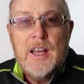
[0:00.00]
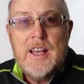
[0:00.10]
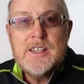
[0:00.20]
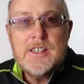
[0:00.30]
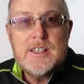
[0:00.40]

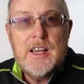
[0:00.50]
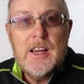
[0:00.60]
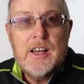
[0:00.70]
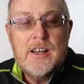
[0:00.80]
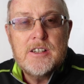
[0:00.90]

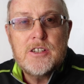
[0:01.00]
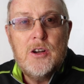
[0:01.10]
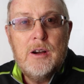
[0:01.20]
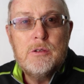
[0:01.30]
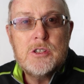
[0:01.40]
hesitated as
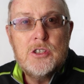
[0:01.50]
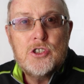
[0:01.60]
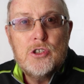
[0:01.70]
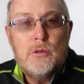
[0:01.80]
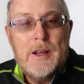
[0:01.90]
though I was
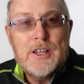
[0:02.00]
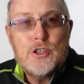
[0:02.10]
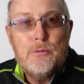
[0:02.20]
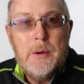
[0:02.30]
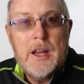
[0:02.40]
unsure whether
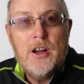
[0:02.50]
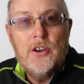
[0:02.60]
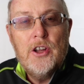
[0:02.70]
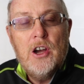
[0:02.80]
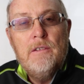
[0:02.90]
to bet
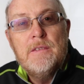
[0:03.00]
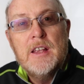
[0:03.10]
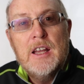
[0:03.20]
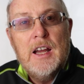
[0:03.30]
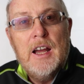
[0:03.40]
or not,
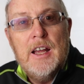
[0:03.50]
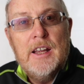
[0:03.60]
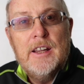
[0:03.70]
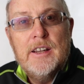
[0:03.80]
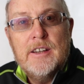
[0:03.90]

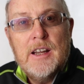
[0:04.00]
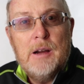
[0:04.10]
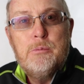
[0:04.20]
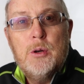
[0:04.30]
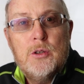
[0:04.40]
and
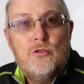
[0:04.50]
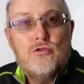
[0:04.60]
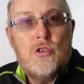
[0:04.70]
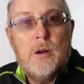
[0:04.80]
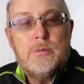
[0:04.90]
I
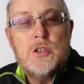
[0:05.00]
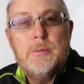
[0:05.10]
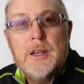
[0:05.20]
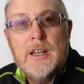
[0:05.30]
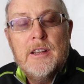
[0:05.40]
dropped
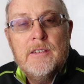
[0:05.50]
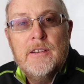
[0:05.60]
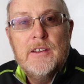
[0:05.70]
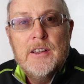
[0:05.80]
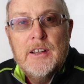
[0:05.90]
them in,
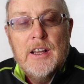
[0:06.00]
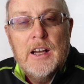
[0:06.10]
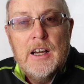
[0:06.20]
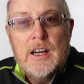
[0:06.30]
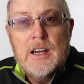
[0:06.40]

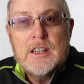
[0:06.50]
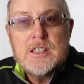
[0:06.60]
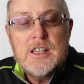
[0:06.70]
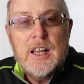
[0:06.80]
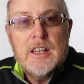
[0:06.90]

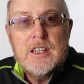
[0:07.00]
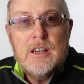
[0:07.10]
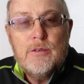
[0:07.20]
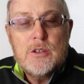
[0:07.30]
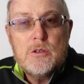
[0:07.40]
slightly
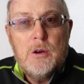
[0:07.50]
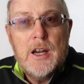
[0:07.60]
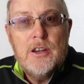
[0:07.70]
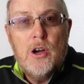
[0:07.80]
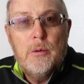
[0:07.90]
different to what
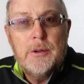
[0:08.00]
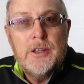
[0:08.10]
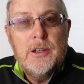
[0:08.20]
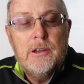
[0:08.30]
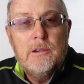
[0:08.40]
I normally
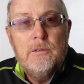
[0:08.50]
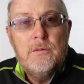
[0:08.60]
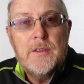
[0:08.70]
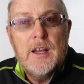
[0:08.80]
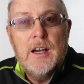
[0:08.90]
do,
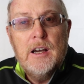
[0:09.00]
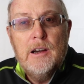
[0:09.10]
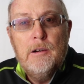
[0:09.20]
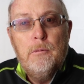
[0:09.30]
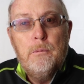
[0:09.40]

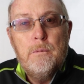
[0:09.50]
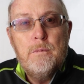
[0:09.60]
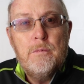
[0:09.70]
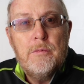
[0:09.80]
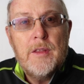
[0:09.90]

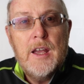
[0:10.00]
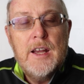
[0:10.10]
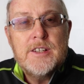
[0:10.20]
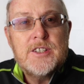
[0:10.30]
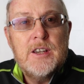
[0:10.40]

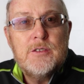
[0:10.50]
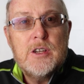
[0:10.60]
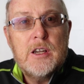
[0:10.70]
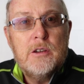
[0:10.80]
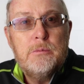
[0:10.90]
and see if
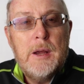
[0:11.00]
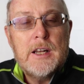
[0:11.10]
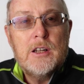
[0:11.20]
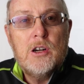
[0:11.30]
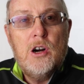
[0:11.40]
she could
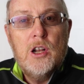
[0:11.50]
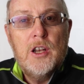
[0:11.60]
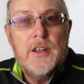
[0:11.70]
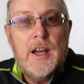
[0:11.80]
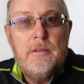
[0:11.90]
make the call
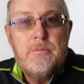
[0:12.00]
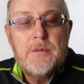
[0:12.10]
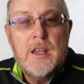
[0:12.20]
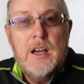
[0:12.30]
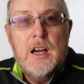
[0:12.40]
on that.
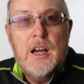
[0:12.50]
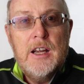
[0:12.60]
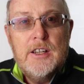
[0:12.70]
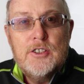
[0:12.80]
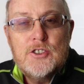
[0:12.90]

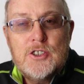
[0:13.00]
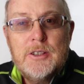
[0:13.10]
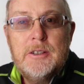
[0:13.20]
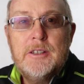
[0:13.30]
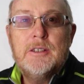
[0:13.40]
And
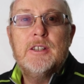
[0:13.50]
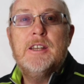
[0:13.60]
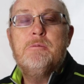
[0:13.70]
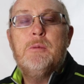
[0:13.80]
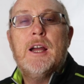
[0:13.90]
she
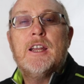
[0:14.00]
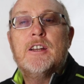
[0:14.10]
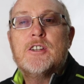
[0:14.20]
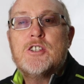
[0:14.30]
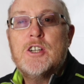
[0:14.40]
leaned back
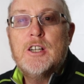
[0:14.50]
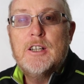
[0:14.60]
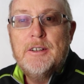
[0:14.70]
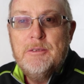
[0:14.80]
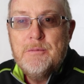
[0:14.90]
in a
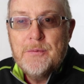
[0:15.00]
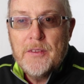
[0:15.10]
chair,